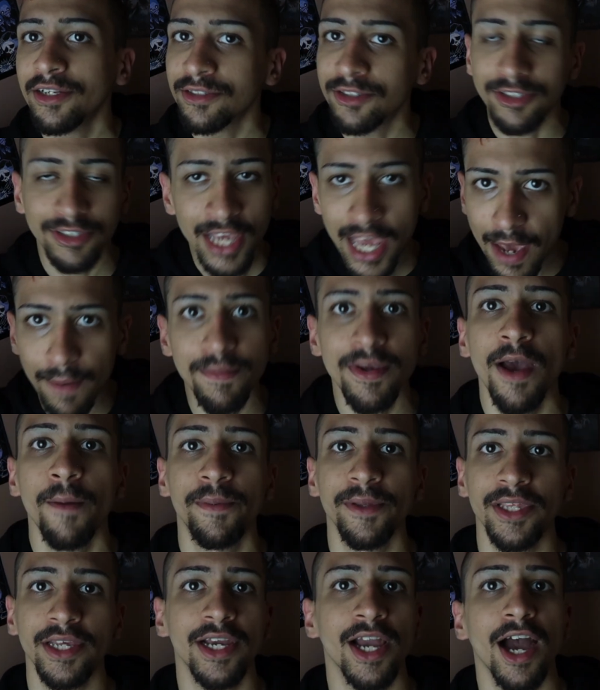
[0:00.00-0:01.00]
Just hit me
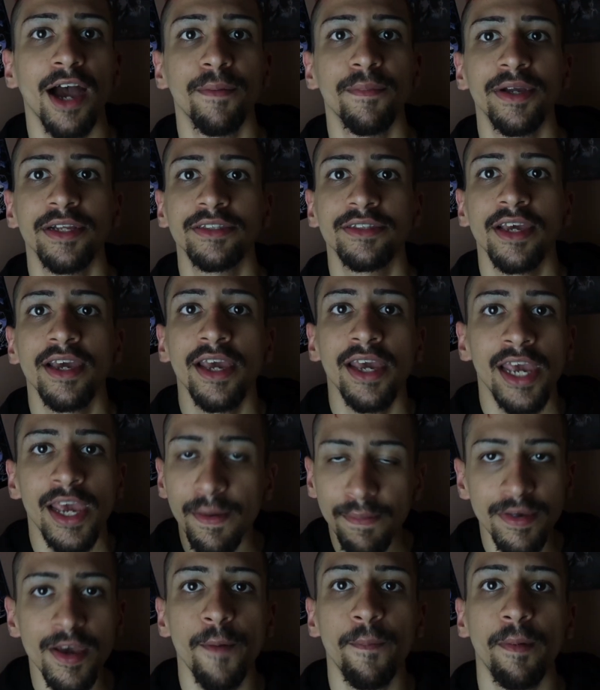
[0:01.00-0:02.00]
up in the comments.
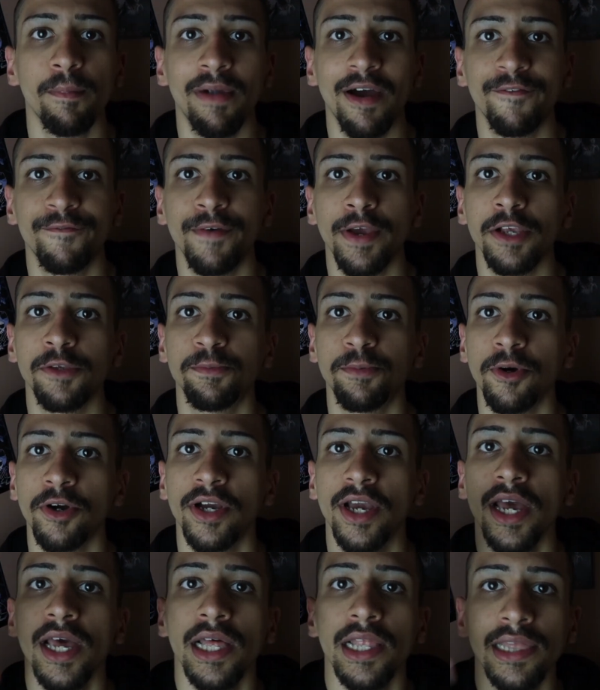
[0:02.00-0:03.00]
Hit me up on my
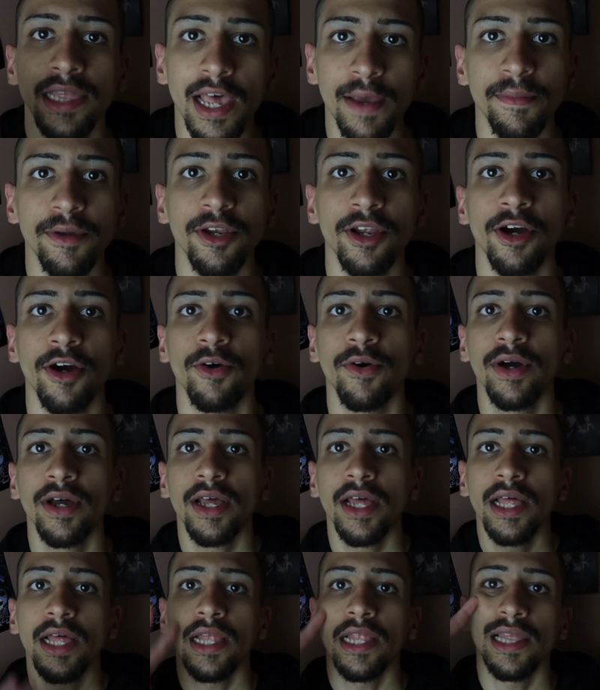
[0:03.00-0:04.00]
Facebook. Let me know
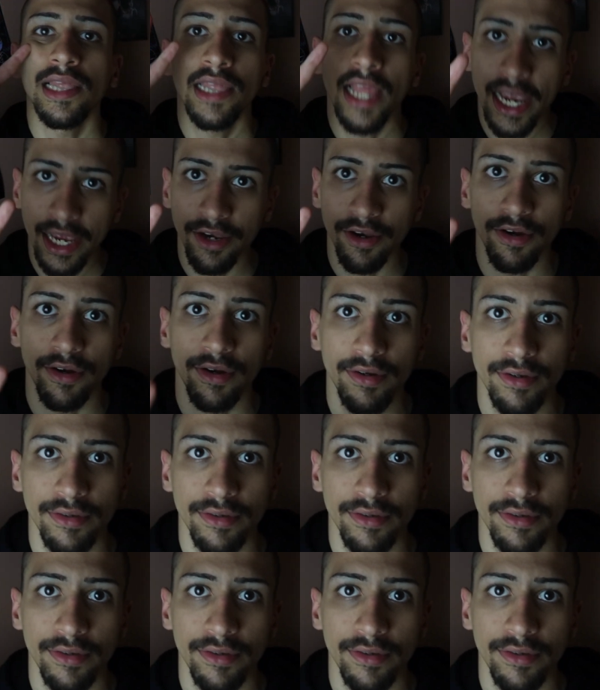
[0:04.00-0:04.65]
later.